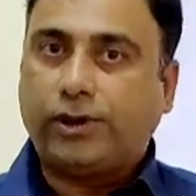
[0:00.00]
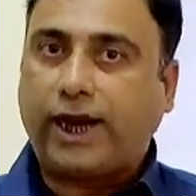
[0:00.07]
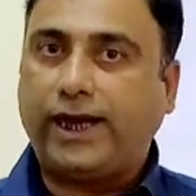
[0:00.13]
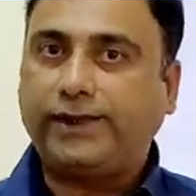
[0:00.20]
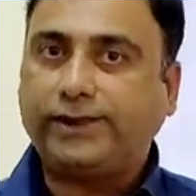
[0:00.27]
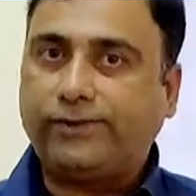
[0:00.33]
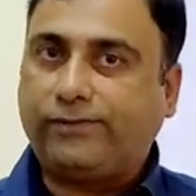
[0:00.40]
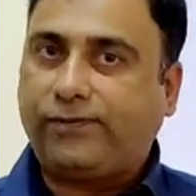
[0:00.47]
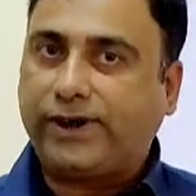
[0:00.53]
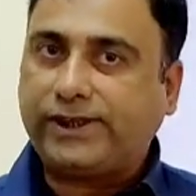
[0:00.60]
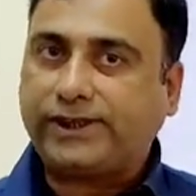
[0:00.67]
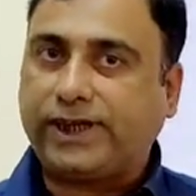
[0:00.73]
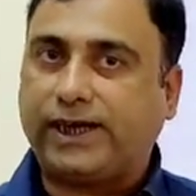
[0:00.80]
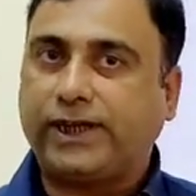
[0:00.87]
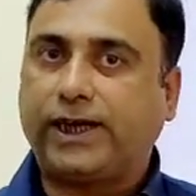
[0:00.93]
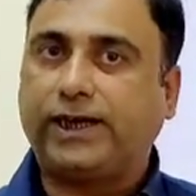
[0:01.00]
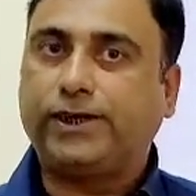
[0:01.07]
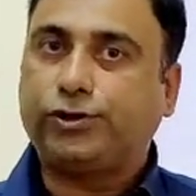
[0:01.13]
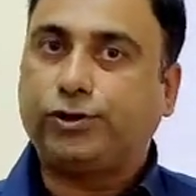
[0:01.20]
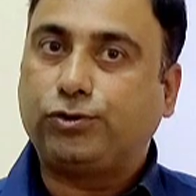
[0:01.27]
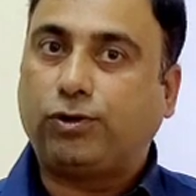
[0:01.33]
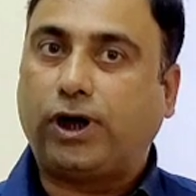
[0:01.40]
As a first
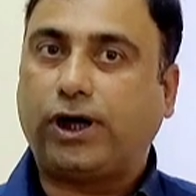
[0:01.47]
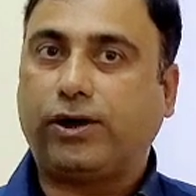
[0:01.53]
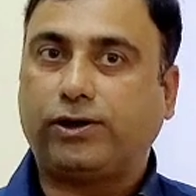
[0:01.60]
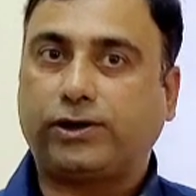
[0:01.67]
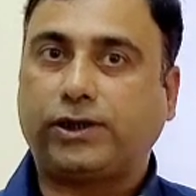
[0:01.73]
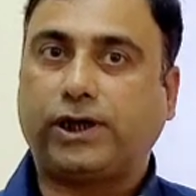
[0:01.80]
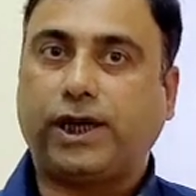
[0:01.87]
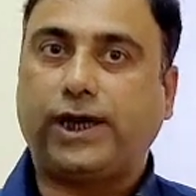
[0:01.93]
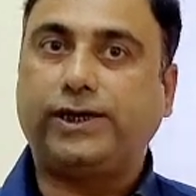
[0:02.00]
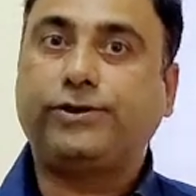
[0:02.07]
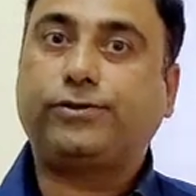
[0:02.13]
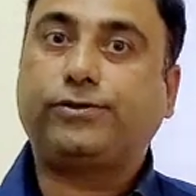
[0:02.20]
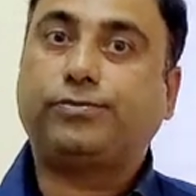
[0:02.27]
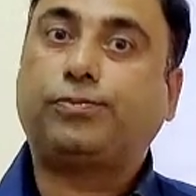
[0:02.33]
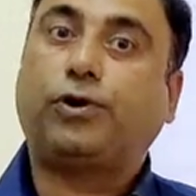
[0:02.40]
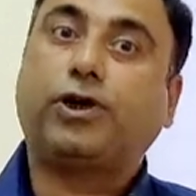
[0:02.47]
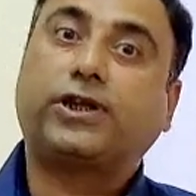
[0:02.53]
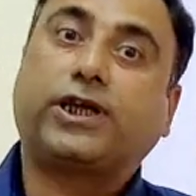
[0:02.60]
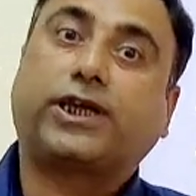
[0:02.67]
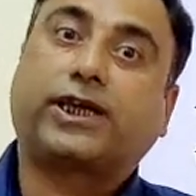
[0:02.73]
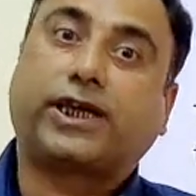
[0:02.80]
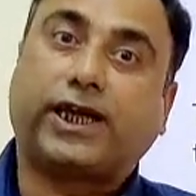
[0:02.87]
aider, you are authorized
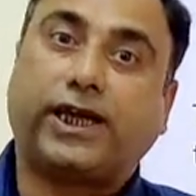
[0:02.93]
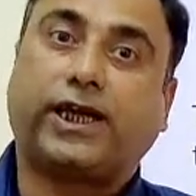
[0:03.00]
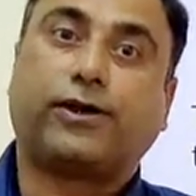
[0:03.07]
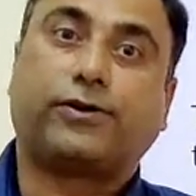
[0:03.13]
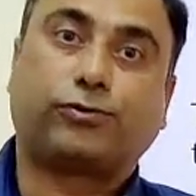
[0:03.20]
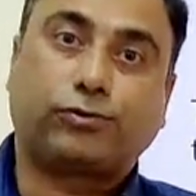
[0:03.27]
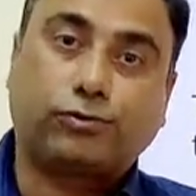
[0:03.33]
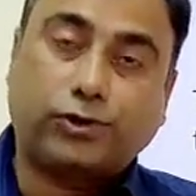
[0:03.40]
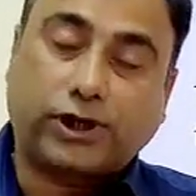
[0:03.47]
for the care,